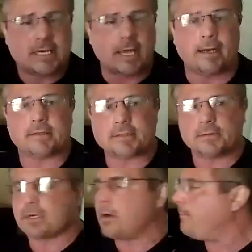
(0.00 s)
get it. So
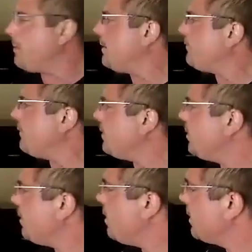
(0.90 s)
it's all benefit.
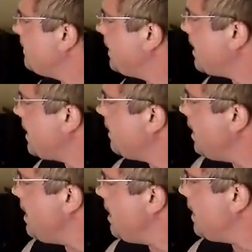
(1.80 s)
You're all going to make out.
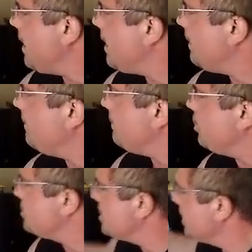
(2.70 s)

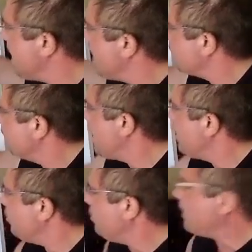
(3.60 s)
Use the cash value to